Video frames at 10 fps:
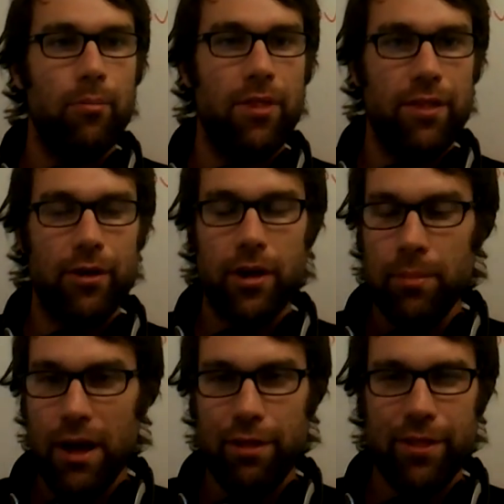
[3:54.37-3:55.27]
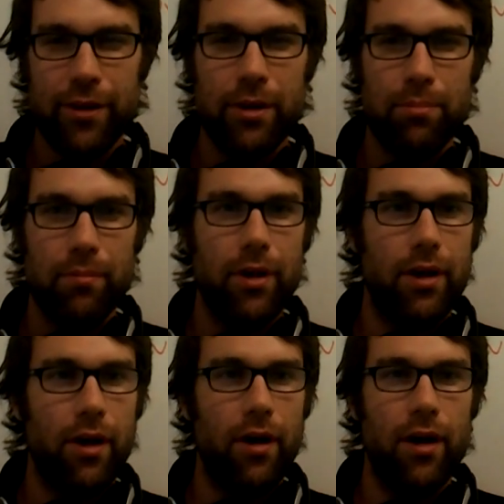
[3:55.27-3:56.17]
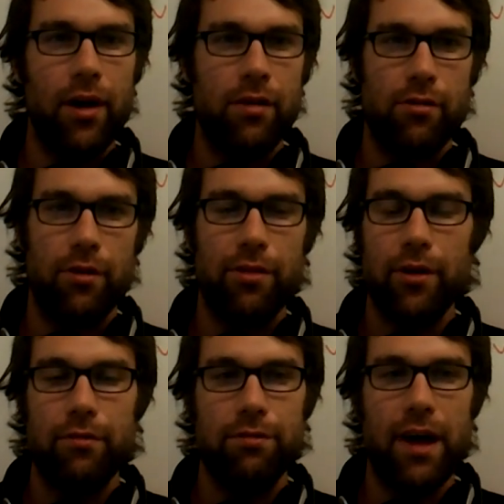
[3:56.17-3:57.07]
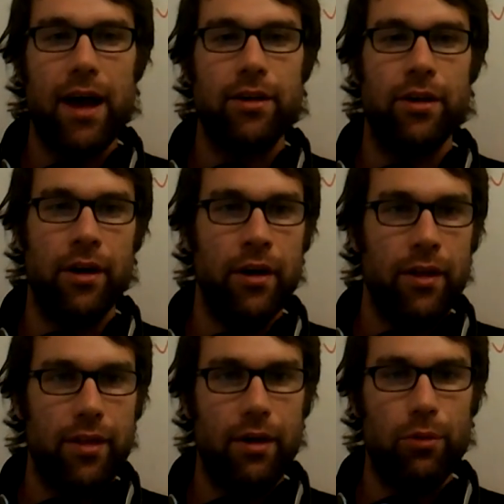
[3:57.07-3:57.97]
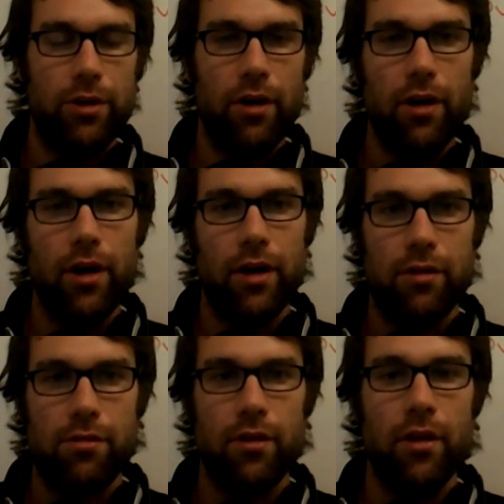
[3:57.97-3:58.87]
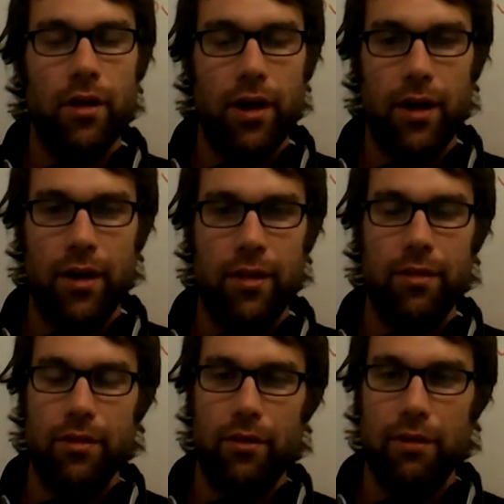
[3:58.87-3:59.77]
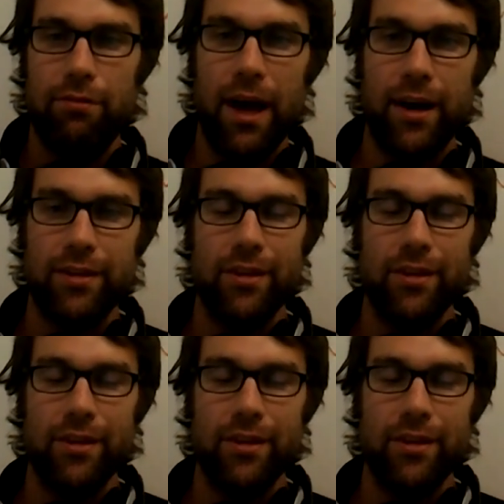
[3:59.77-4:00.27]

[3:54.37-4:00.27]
that there could be a third cause or a third factor that would cause uh, your effect.